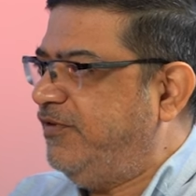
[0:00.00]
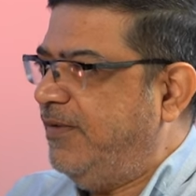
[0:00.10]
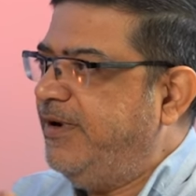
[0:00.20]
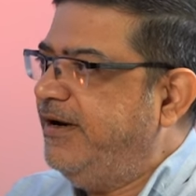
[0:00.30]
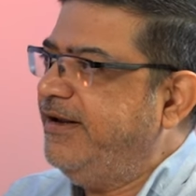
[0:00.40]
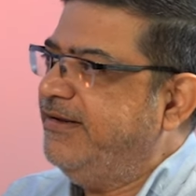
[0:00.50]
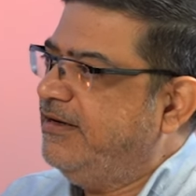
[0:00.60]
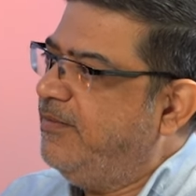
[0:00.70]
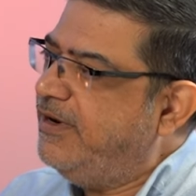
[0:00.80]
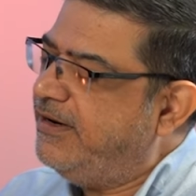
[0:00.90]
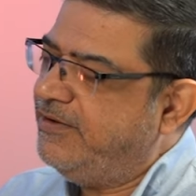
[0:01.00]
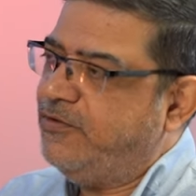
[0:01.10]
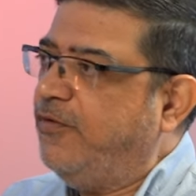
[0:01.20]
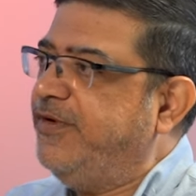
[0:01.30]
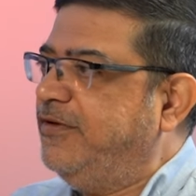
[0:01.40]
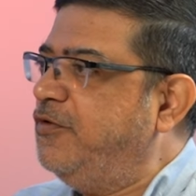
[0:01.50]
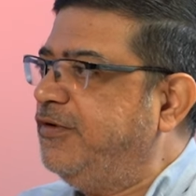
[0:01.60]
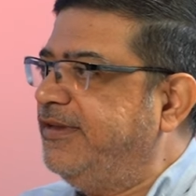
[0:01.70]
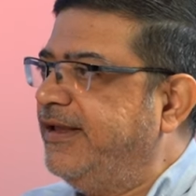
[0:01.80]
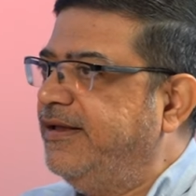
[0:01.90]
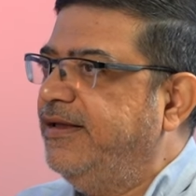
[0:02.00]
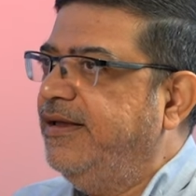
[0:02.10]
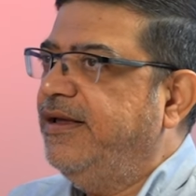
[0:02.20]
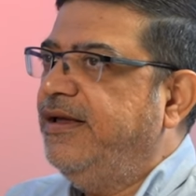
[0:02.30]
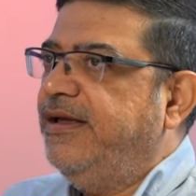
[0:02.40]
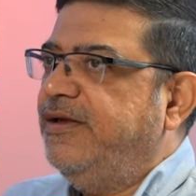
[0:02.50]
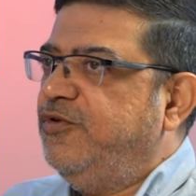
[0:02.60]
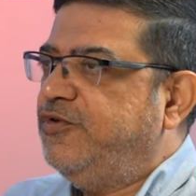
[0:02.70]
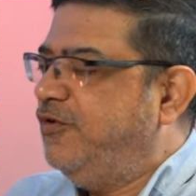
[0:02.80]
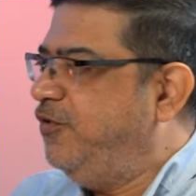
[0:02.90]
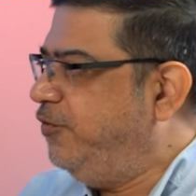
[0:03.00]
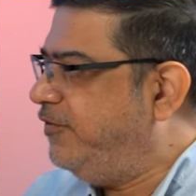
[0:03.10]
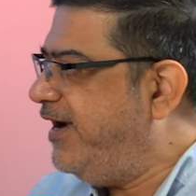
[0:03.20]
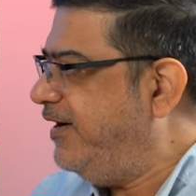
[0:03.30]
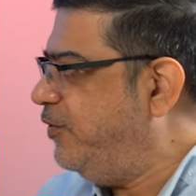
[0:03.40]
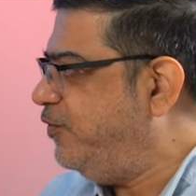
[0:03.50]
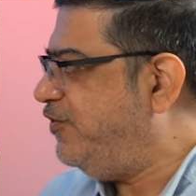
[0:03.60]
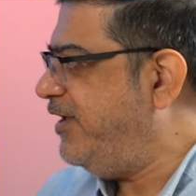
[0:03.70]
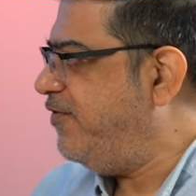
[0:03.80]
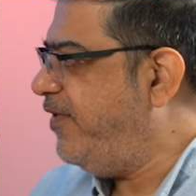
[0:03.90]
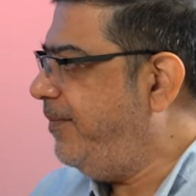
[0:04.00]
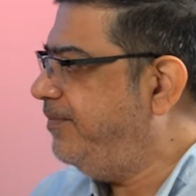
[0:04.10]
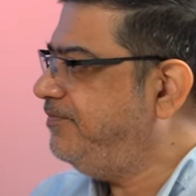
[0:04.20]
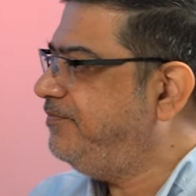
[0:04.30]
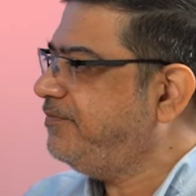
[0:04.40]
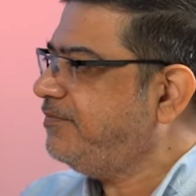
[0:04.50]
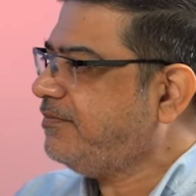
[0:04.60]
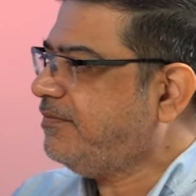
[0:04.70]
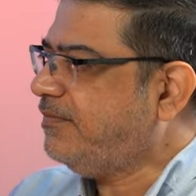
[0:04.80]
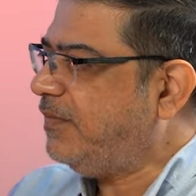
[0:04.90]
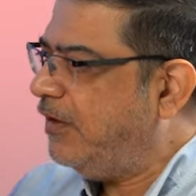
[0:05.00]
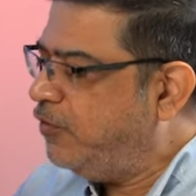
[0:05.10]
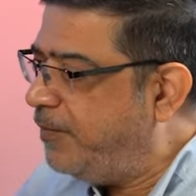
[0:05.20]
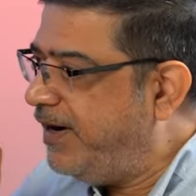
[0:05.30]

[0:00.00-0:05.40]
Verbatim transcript: you stability, and stability is always a good thing. You should use that to save up, to